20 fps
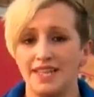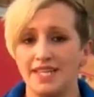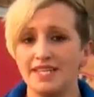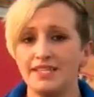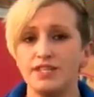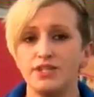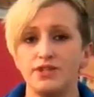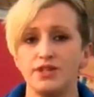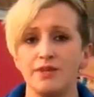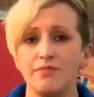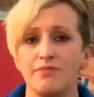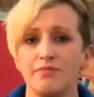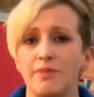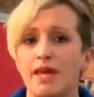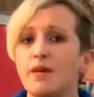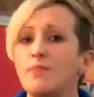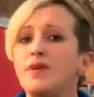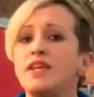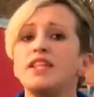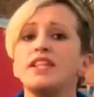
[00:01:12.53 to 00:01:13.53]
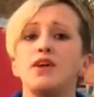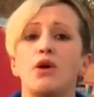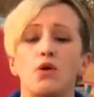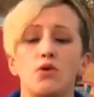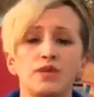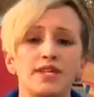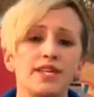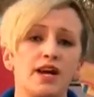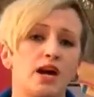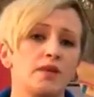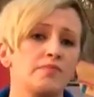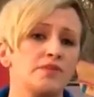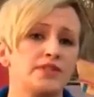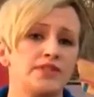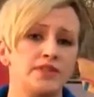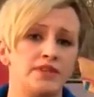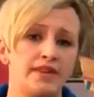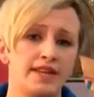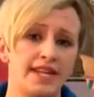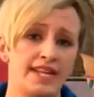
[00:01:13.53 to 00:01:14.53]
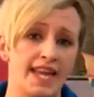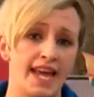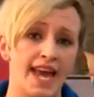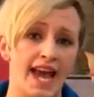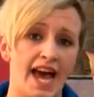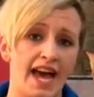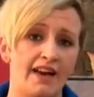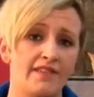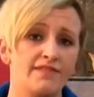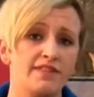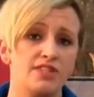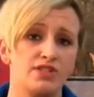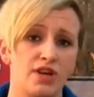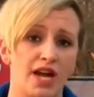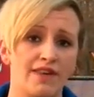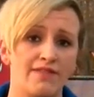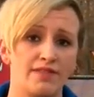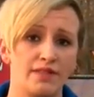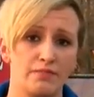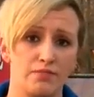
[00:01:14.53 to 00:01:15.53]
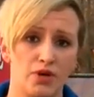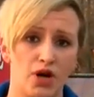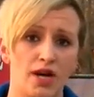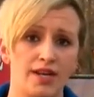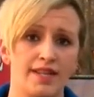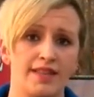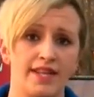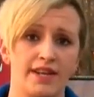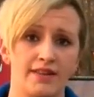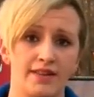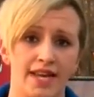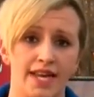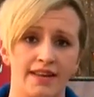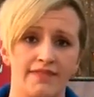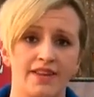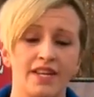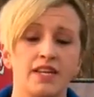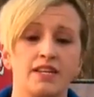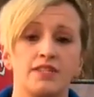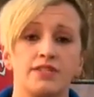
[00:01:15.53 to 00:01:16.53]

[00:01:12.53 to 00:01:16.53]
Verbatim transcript: this trip may be the only opportunity they have to travel abroad in their life.